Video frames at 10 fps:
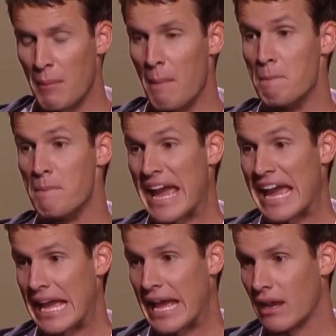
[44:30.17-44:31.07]
I'm a
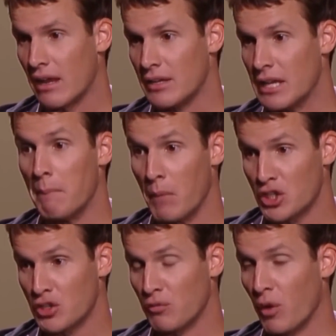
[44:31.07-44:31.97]
man. Not
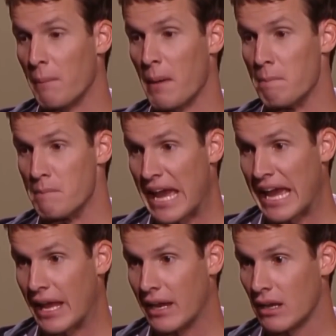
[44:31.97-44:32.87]
much of one, but a
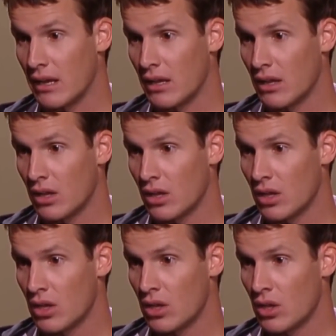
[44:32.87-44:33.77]
man.
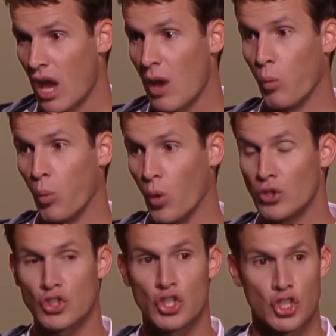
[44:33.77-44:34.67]
I
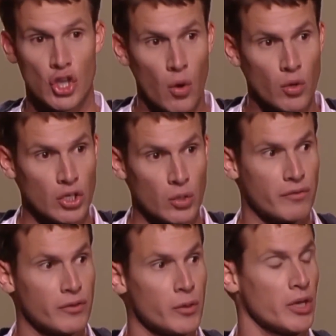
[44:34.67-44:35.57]
will choke
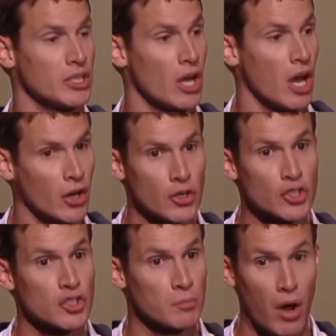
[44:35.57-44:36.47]
you if you were
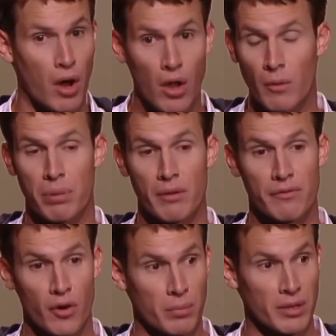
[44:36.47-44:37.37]
younger, smaller, and
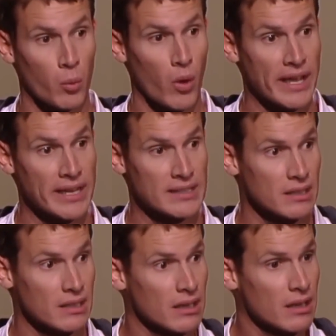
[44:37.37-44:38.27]
preferably
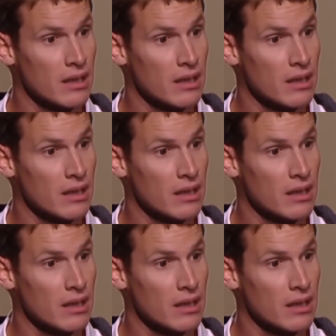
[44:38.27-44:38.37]
white.